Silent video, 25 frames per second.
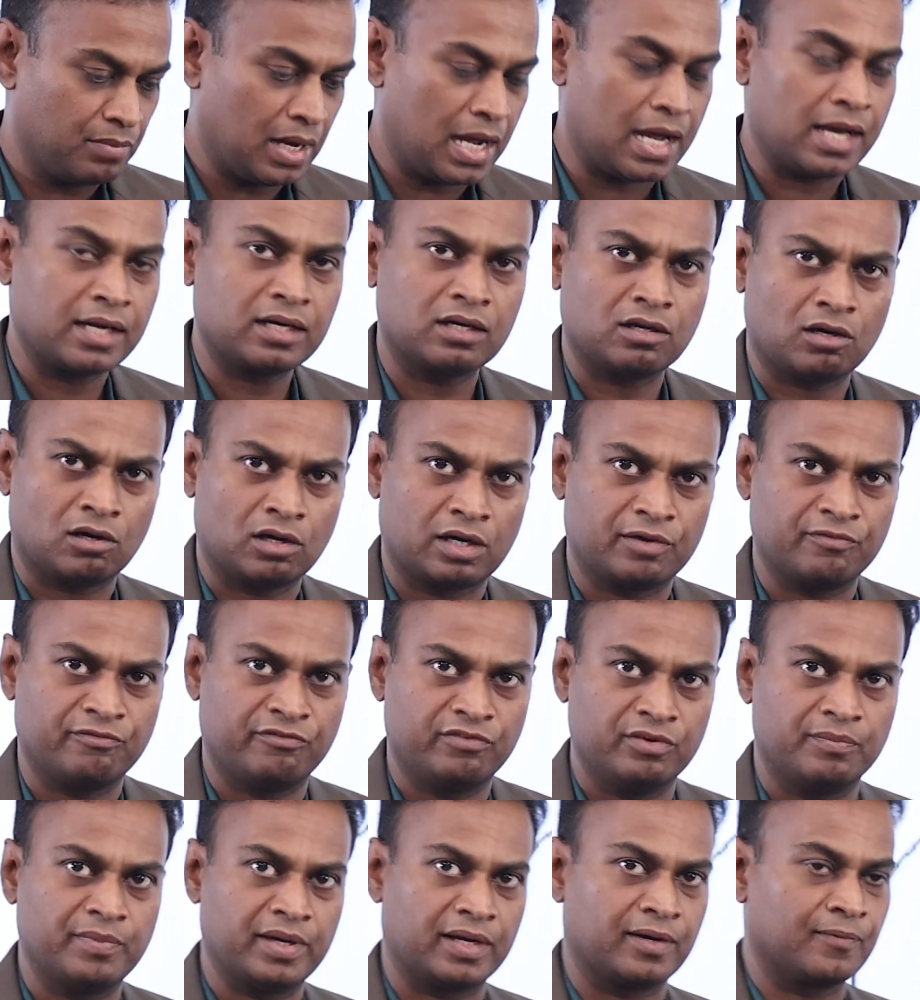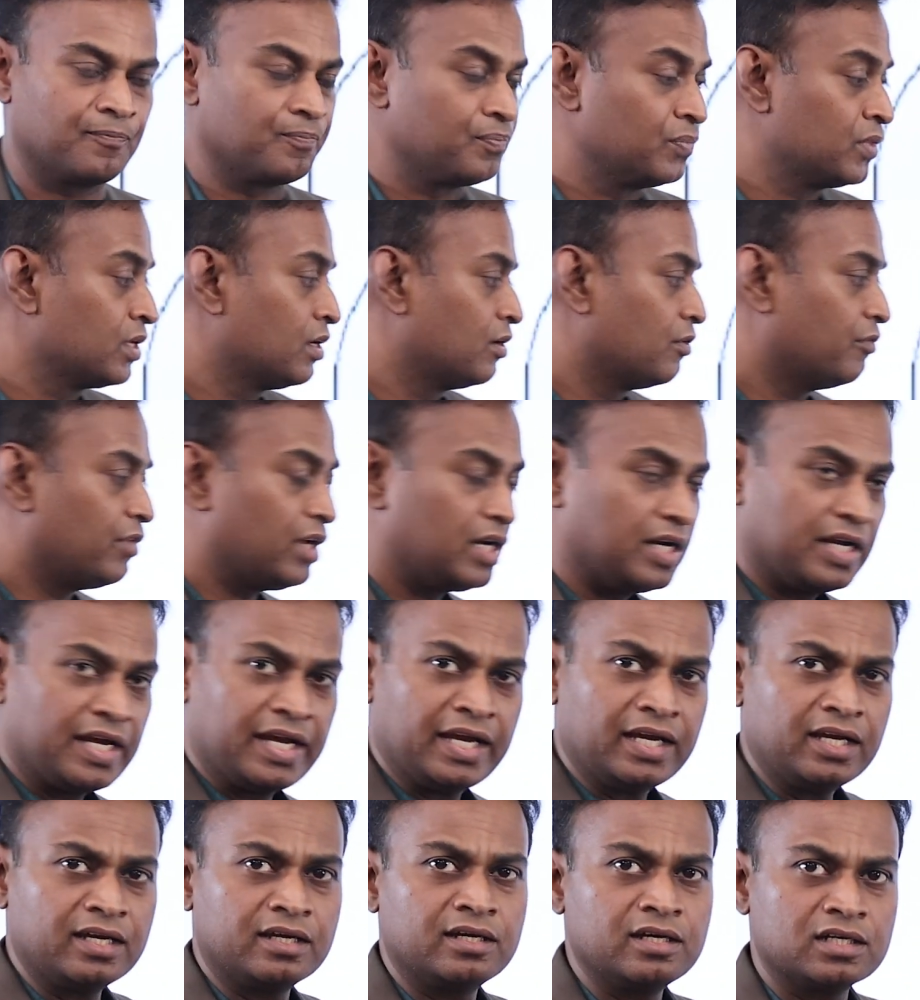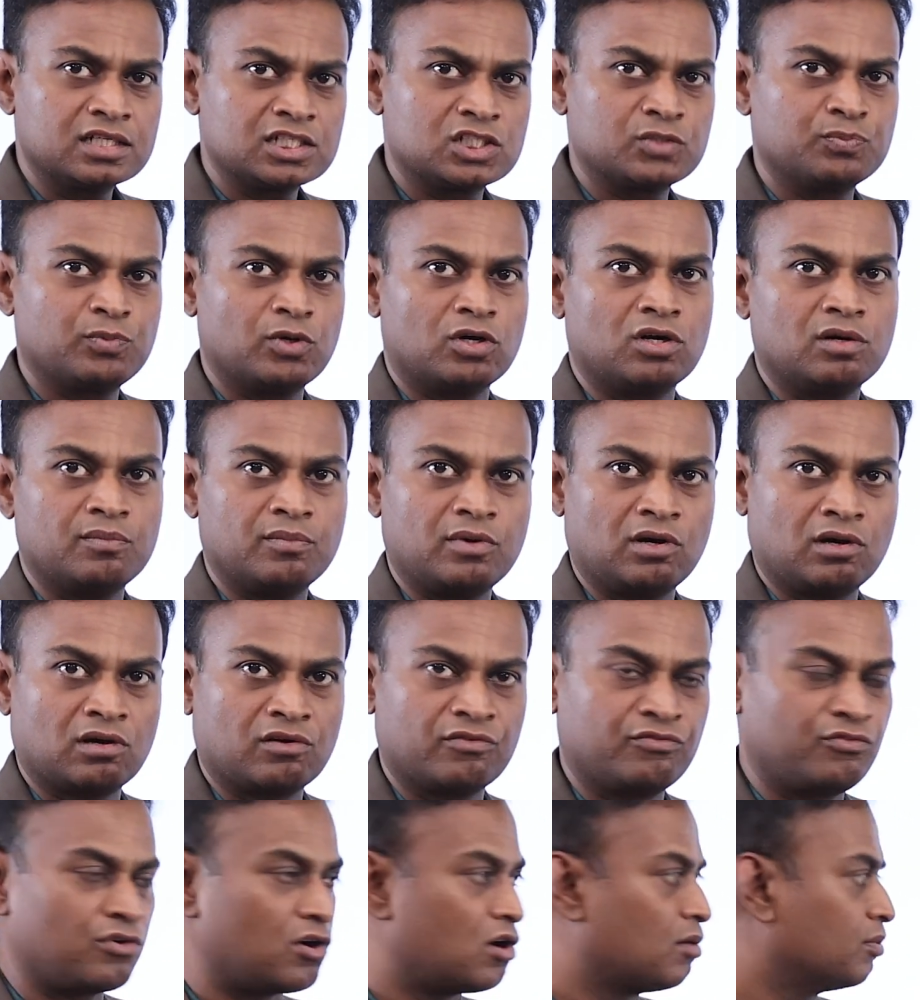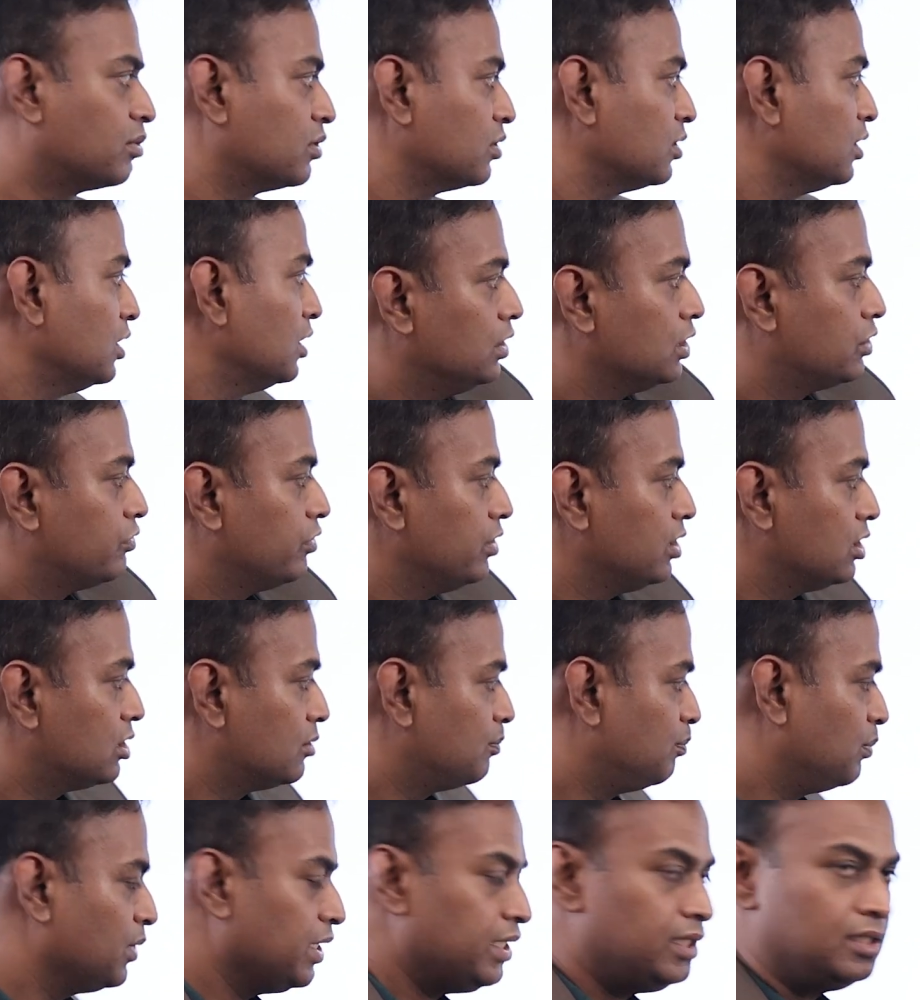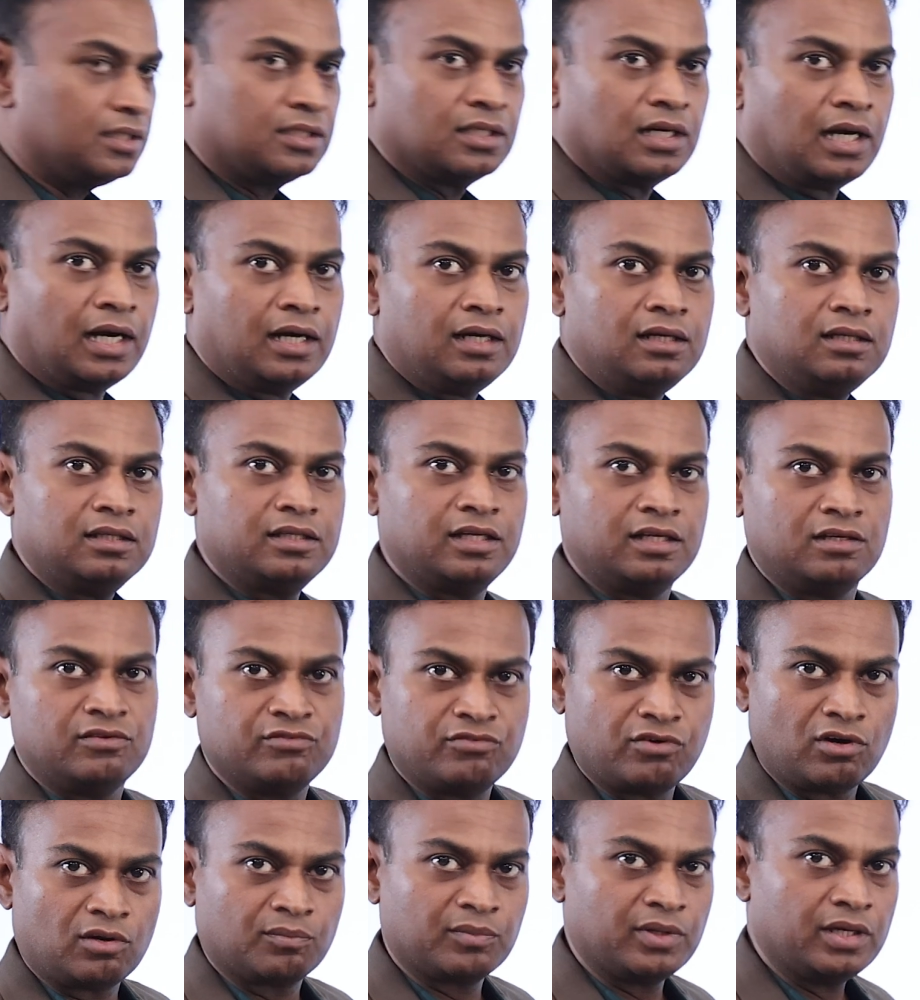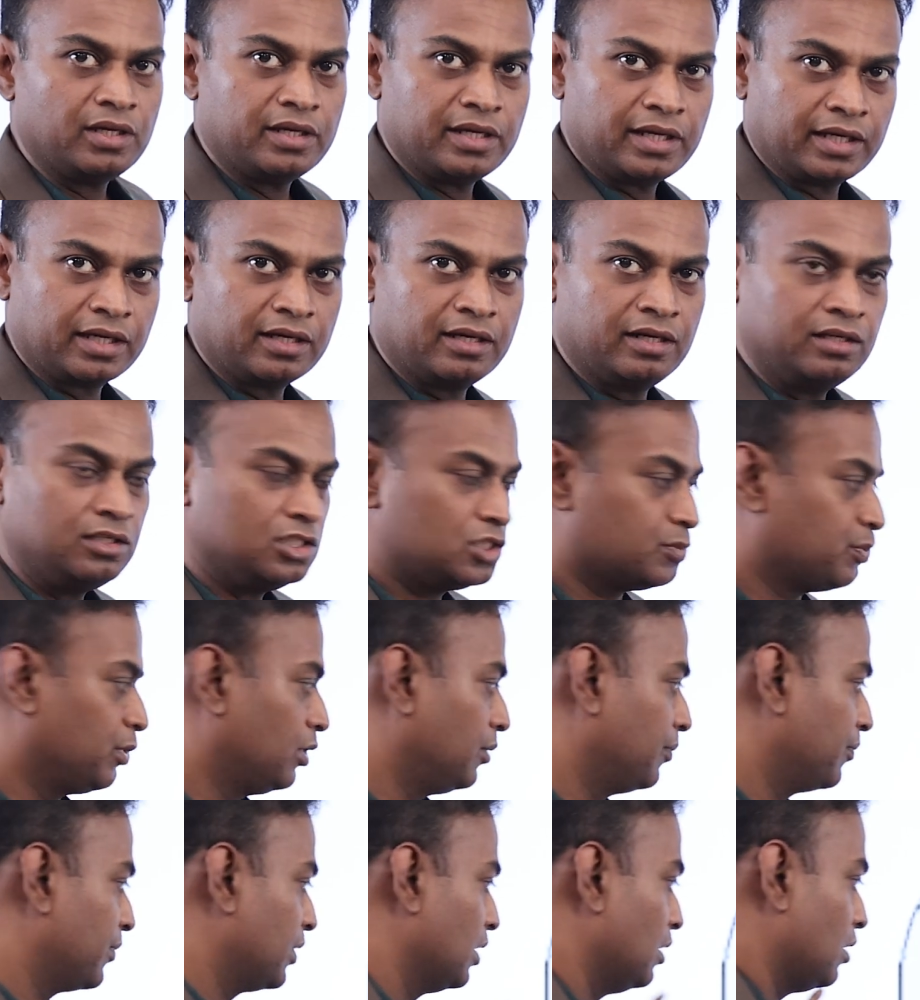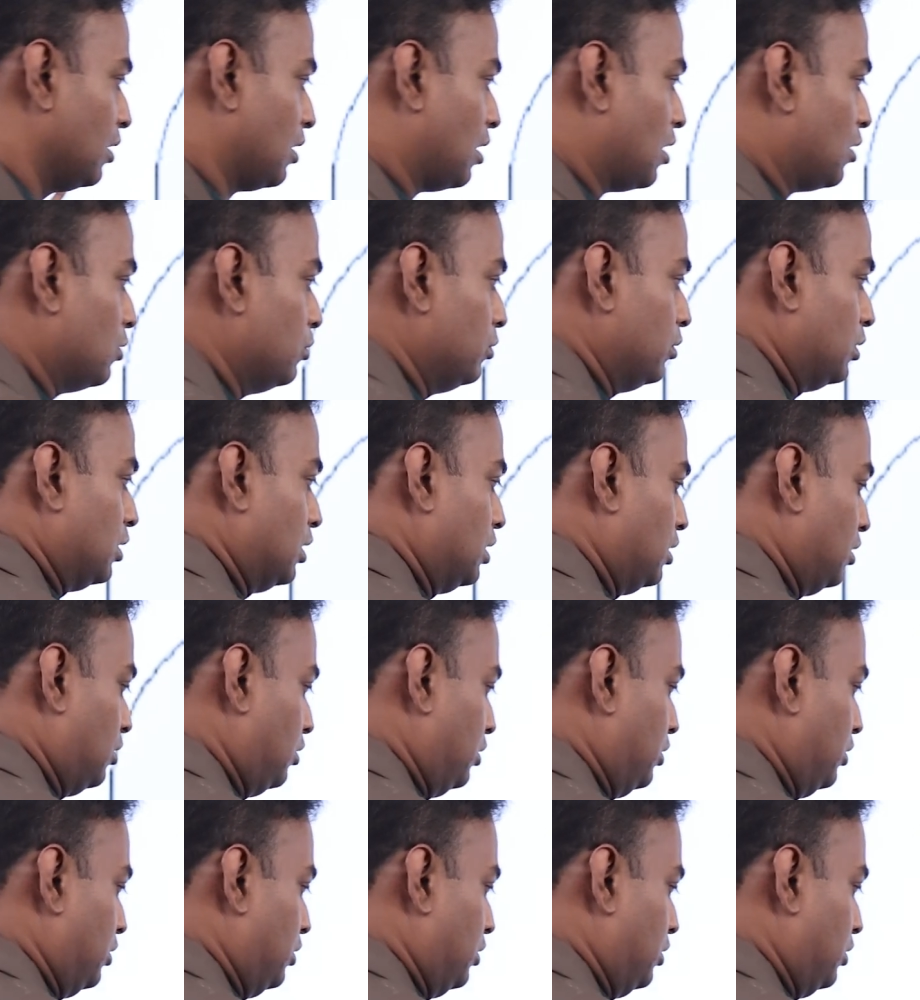man or a woman, when egg and sperm are formed, this will split and then form the egg and sperm. How?